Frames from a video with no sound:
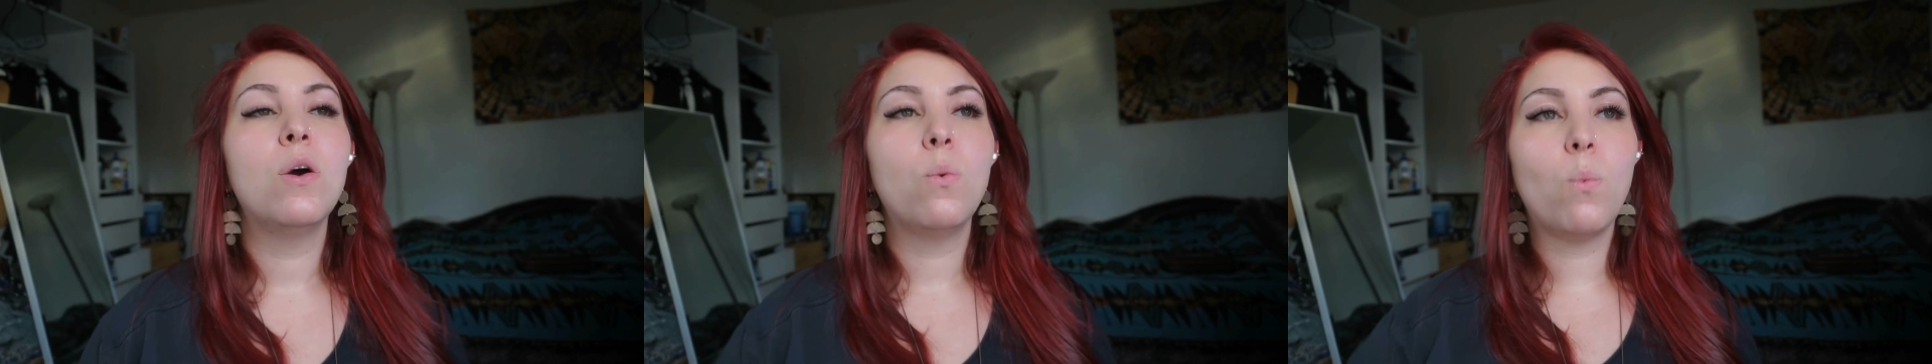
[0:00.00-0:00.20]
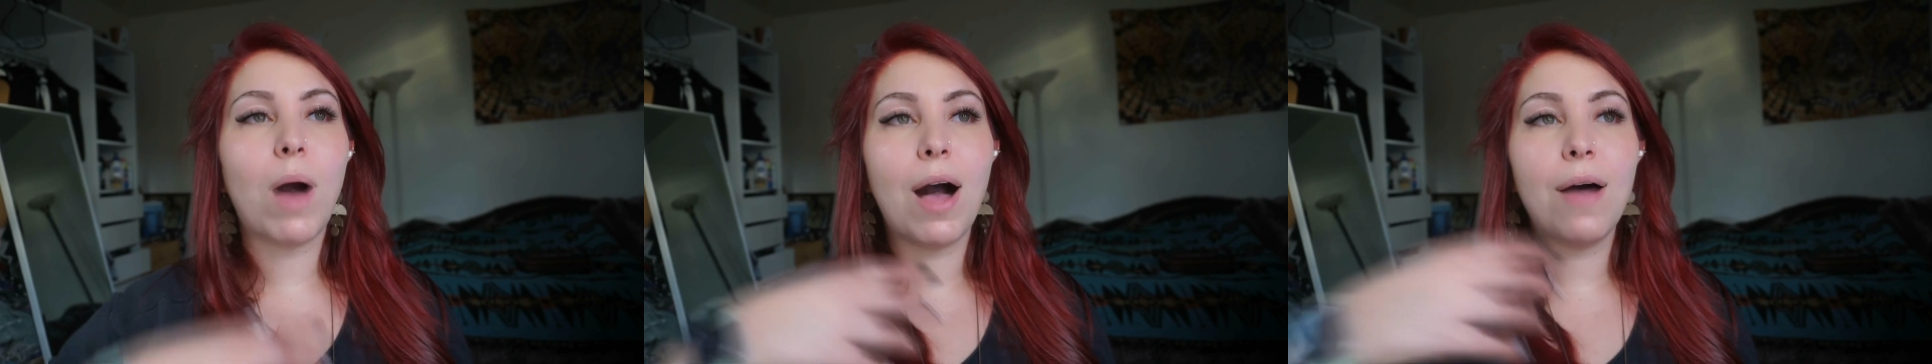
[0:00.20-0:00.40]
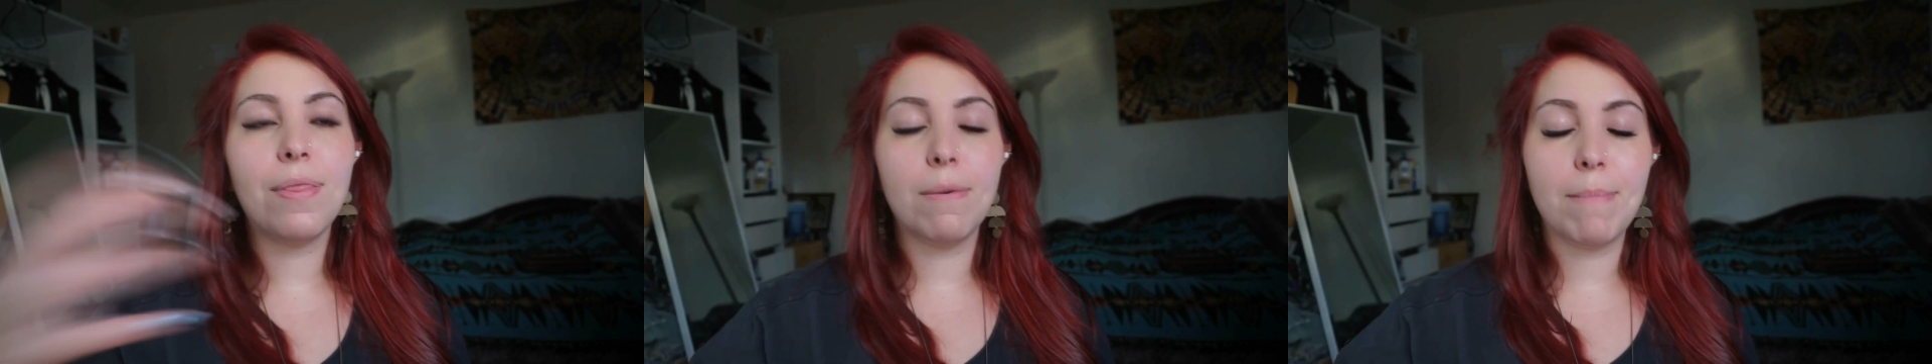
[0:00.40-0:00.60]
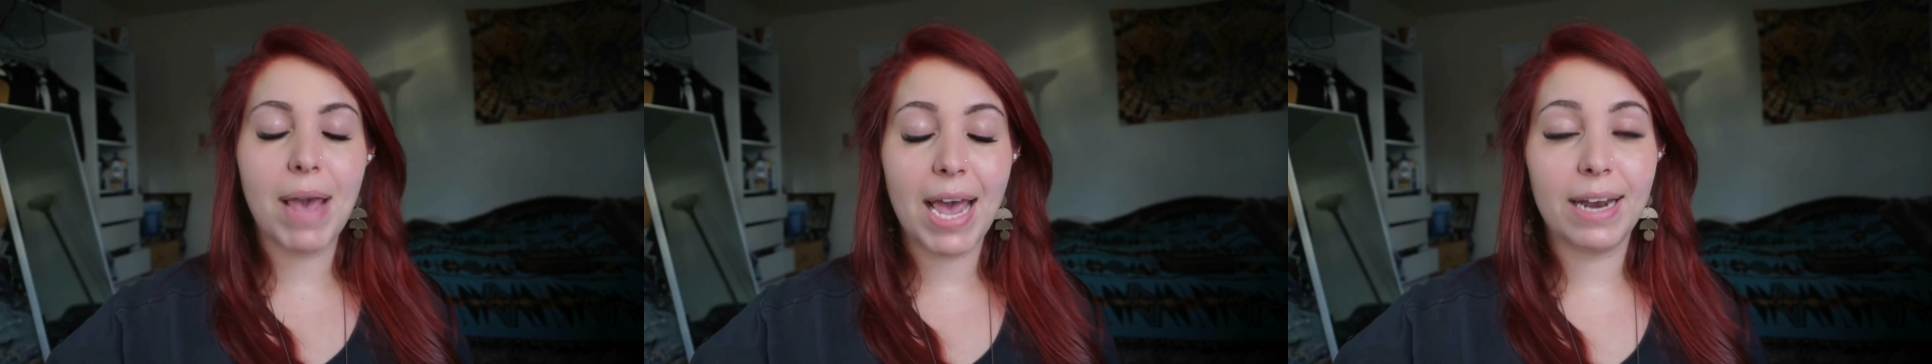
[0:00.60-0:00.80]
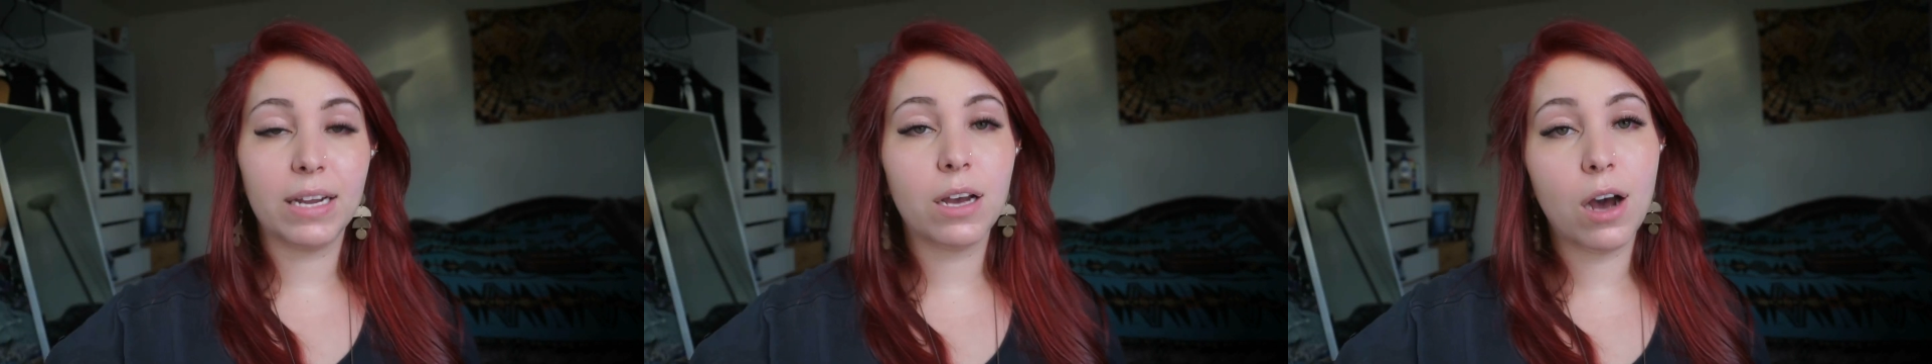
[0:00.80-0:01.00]
while the
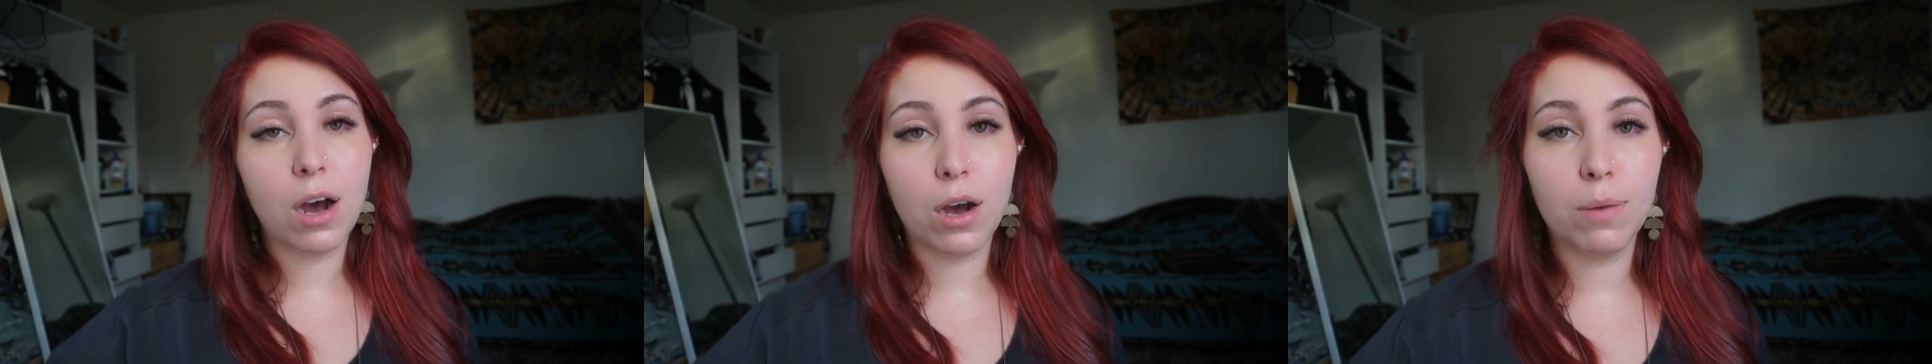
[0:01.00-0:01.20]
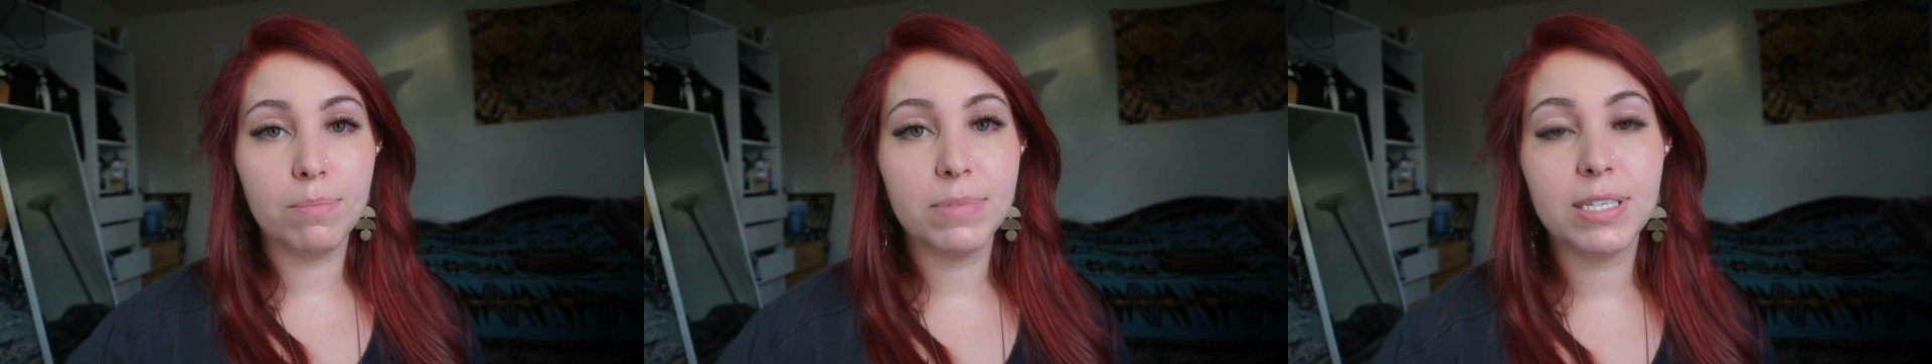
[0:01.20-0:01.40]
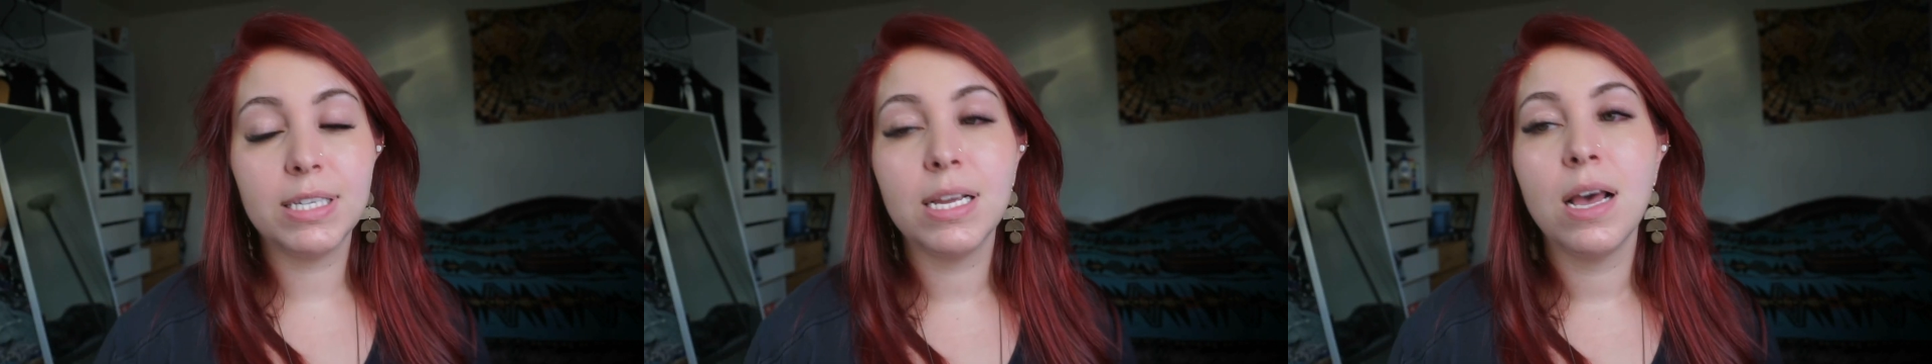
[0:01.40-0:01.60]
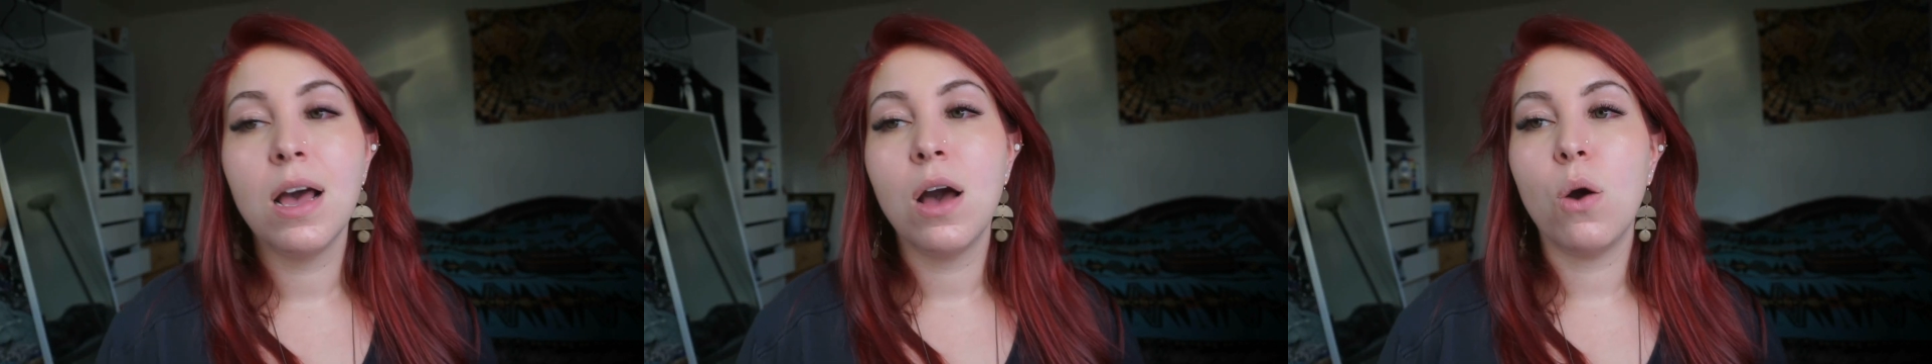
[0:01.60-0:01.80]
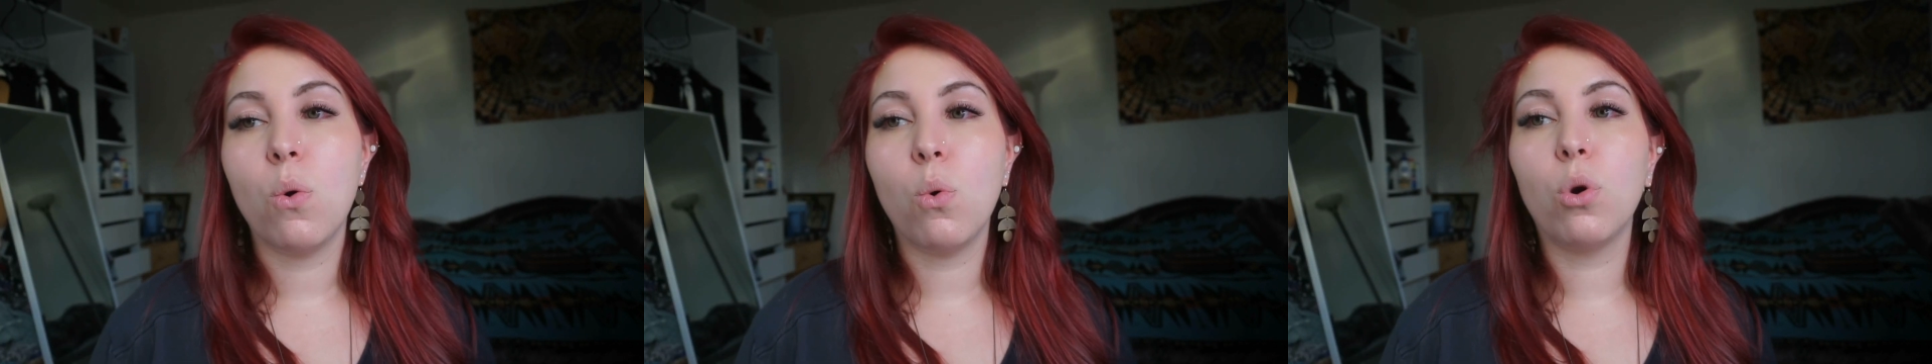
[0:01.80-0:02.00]
man comes,
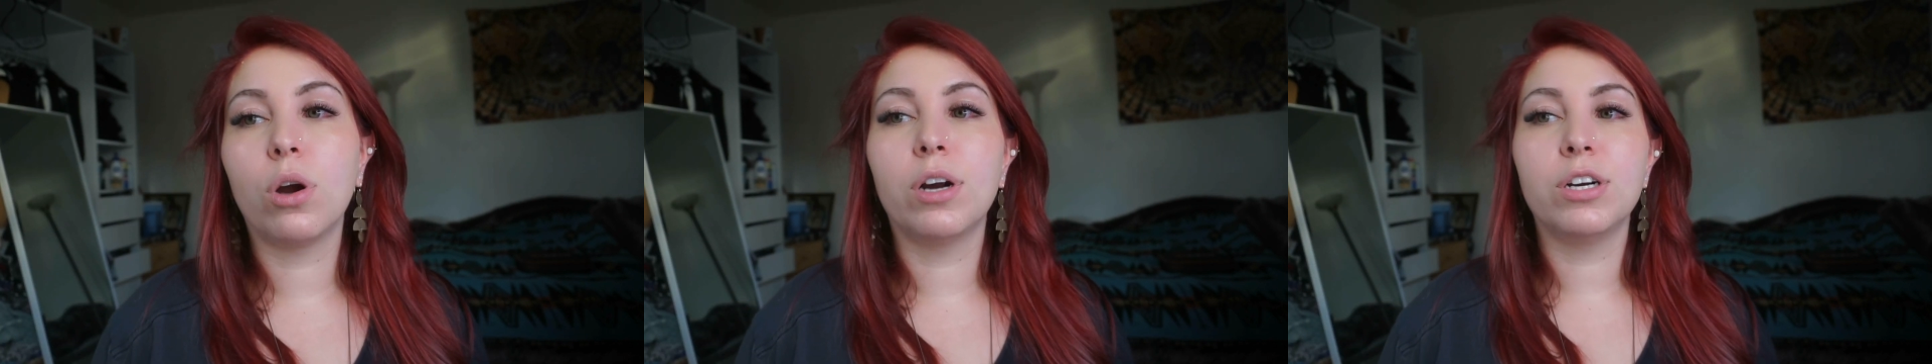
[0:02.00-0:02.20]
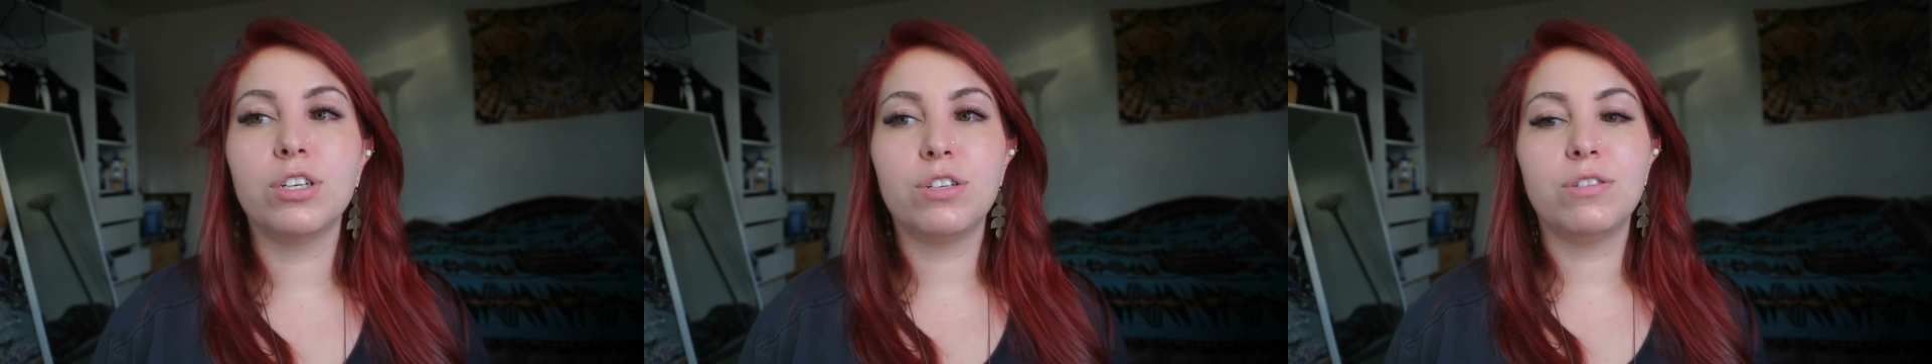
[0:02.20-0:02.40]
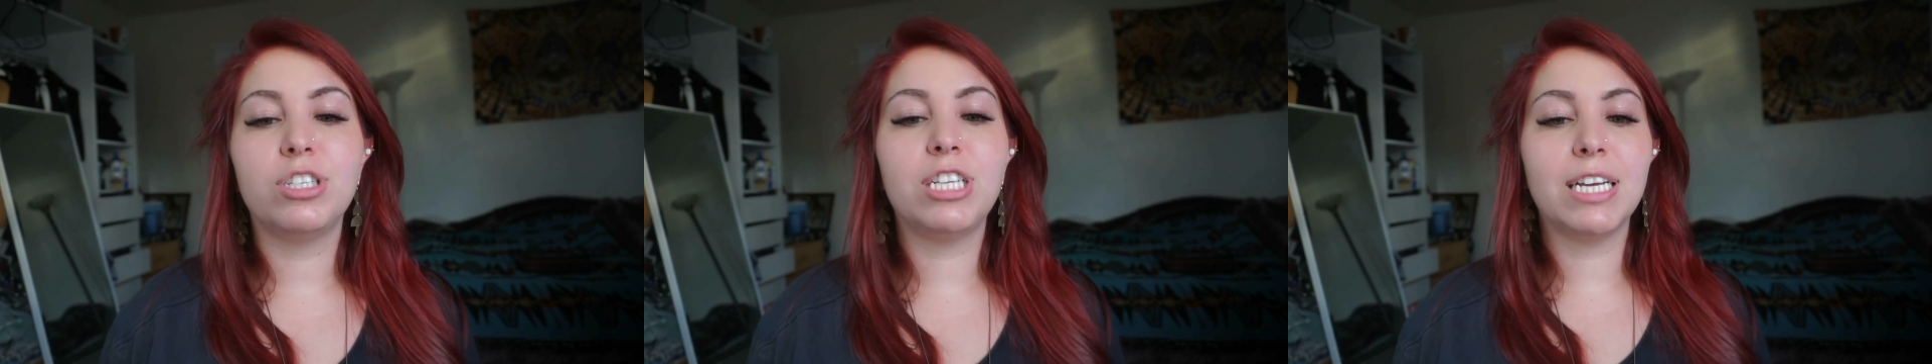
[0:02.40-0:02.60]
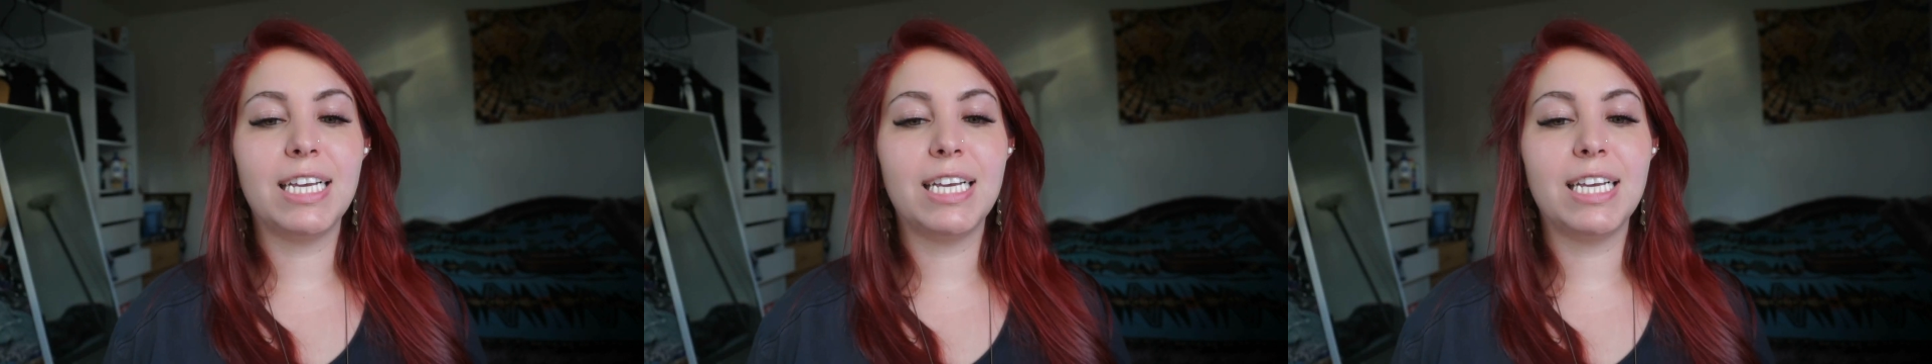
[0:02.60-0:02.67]
or to